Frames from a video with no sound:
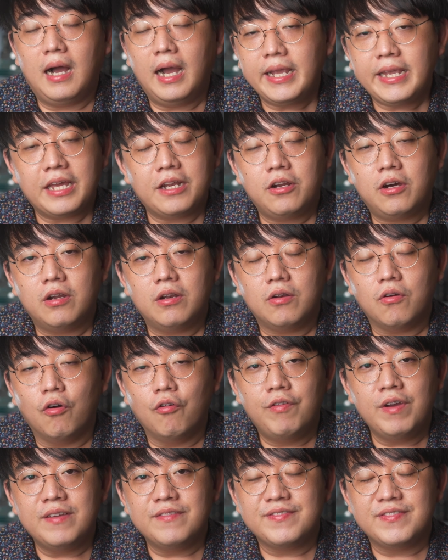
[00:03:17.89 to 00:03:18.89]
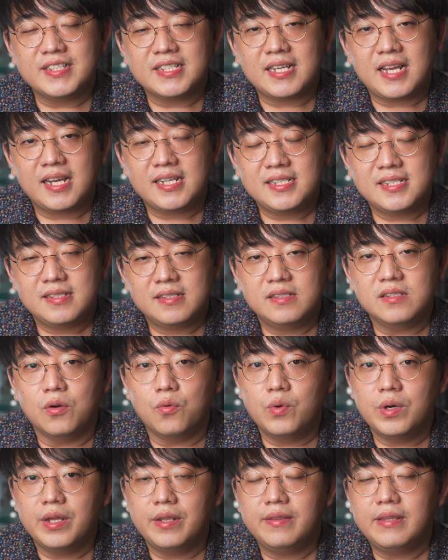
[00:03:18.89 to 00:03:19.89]
I cannot overemphasize the
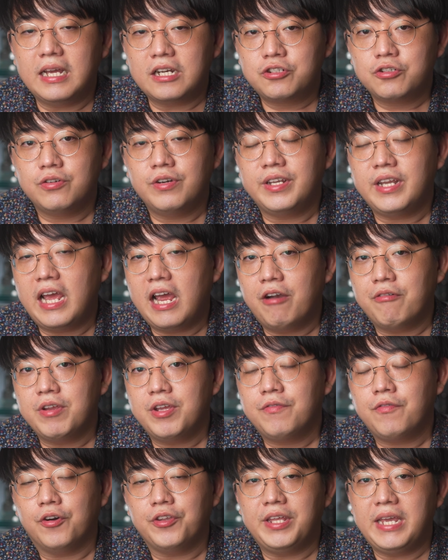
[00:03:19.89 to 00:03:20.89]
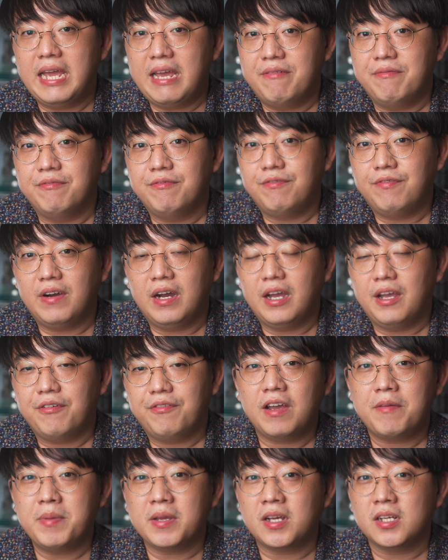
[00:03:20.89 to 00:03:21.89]
word natural and airy for the
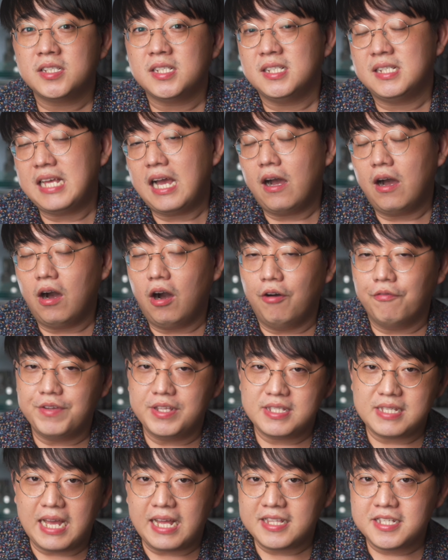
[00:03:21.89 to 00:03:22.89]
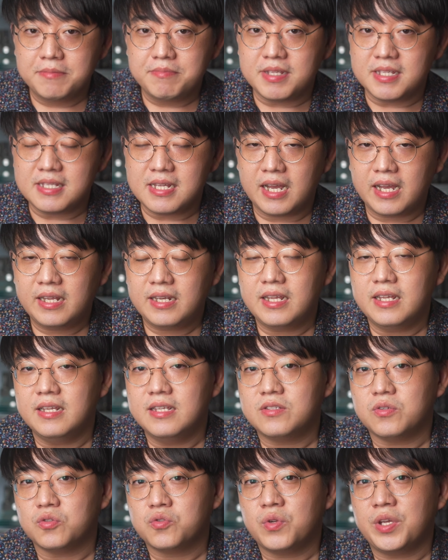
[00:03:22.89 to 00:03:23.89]
M5 because of its atom design. It
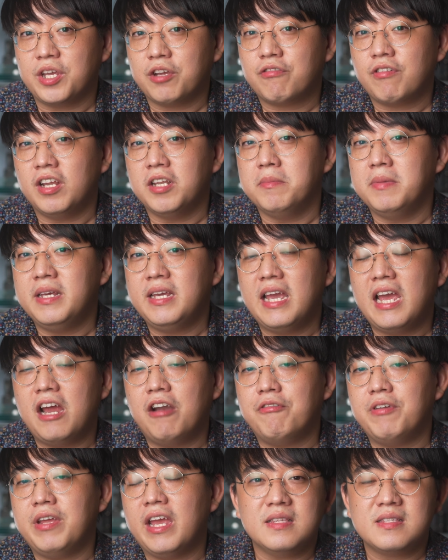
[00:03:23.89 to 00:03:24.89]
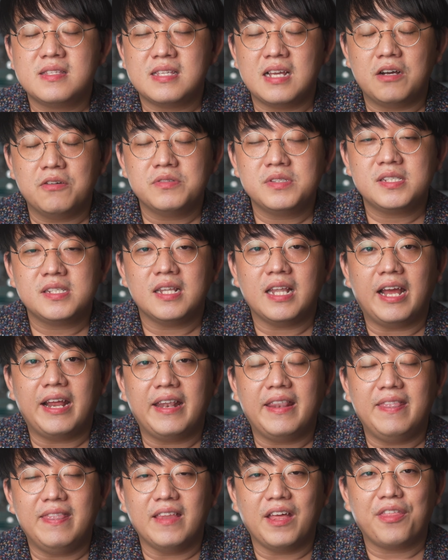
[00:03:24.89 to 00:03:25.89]
is also incredibly airy. It sounds like
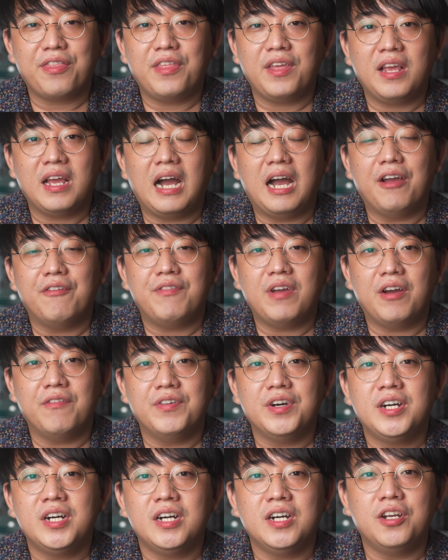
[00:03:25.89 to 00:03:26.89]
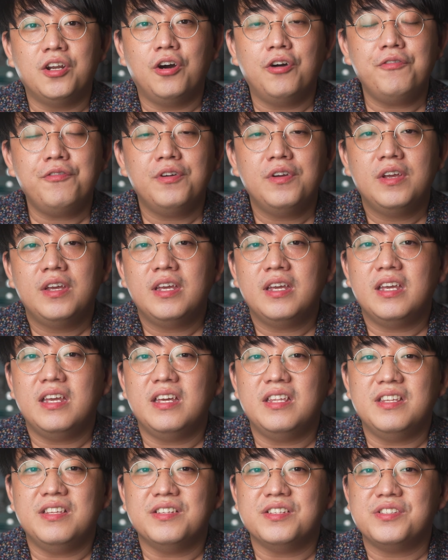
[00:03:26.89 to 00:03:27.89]
nothing I've ever heard of.
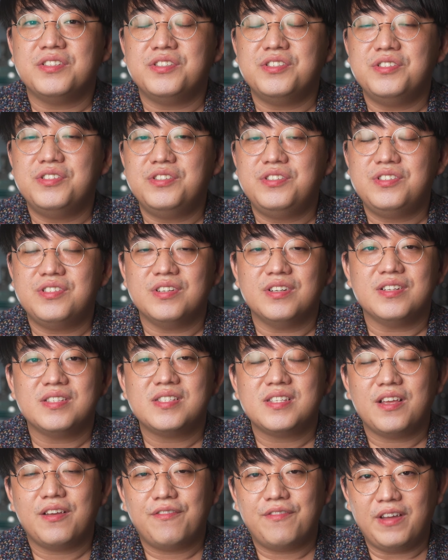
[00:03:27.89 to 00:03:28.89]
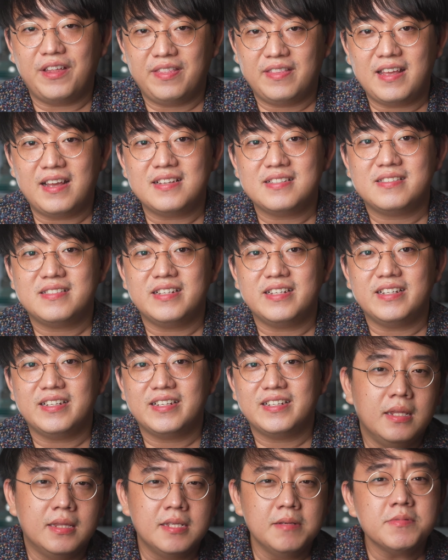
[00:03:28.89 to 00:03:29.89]
It is just fantastic.
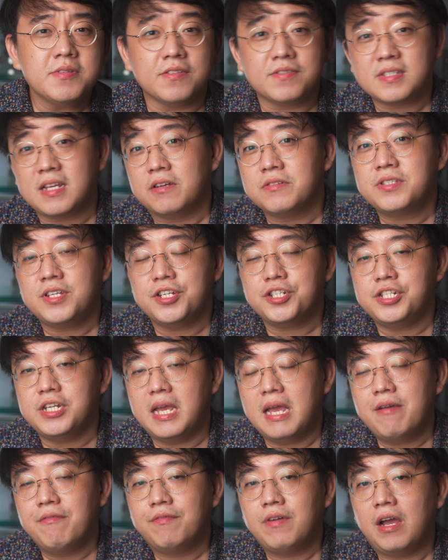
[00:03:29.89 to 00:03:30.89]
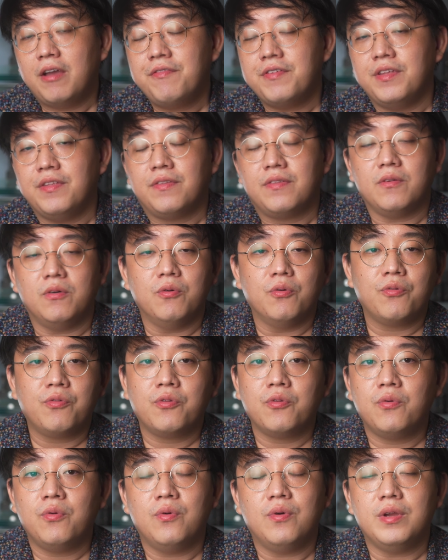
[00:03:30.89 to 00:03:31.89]
In terms of soundstage, the M5 is
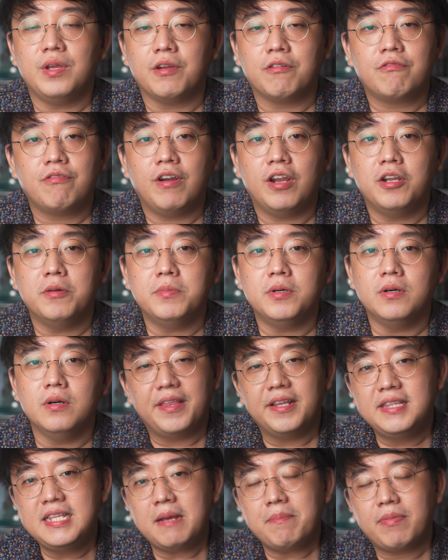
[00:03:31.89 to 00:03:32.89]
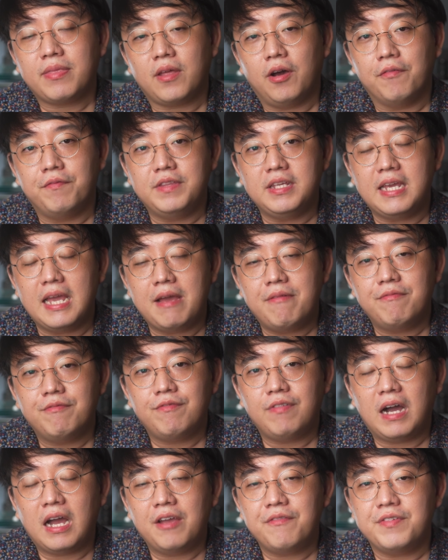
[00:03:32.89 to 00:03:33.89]
also incredible. The depth of the
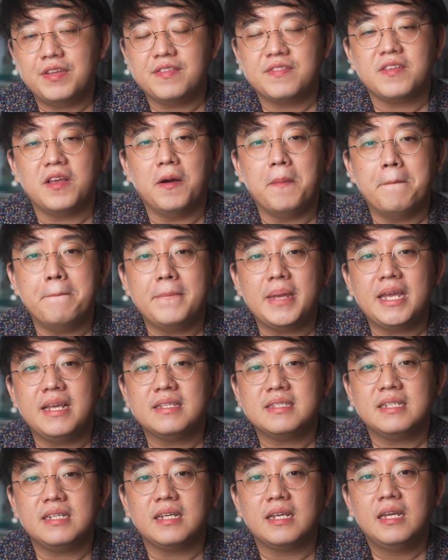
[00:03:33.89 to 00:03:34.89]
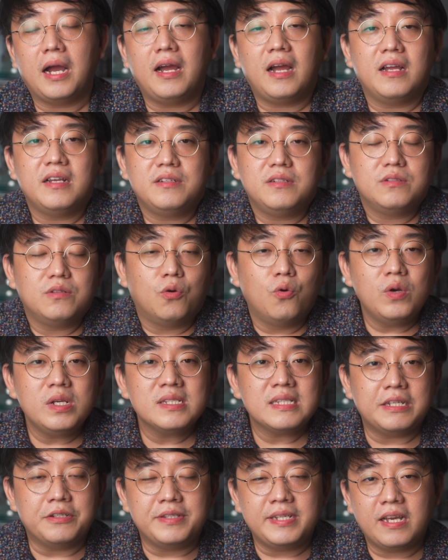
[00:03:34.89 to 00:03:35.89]
M5 is amazing. I
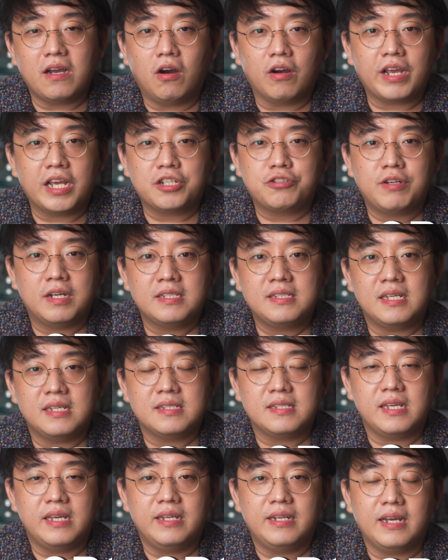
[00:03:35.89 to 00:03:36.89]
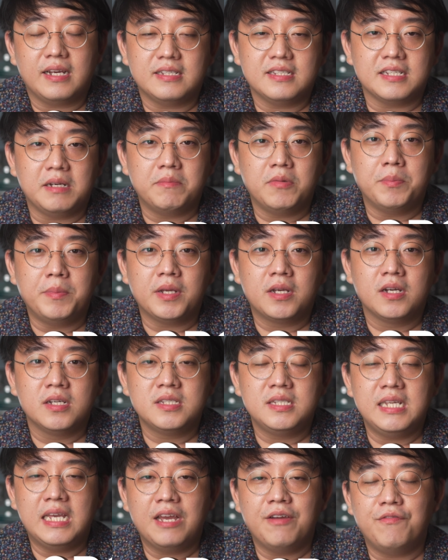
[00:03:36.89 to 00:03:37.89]
always like to take orchestras as an example
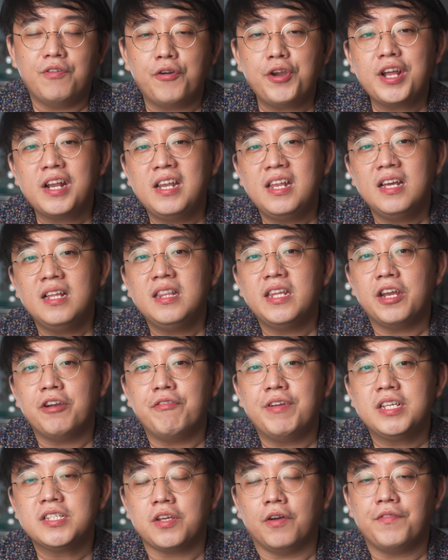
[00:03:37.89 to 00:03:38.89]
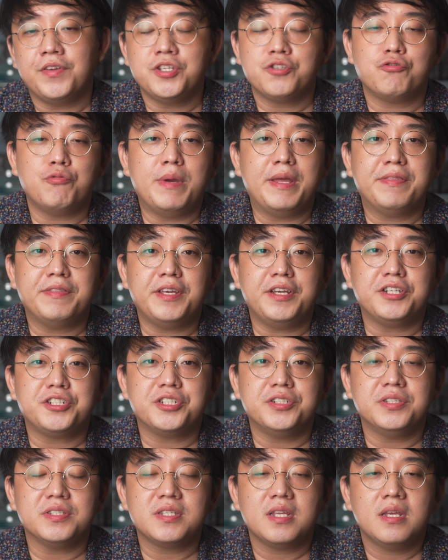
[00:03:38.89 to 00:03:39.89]
because they have very clear layerings of instrumentations.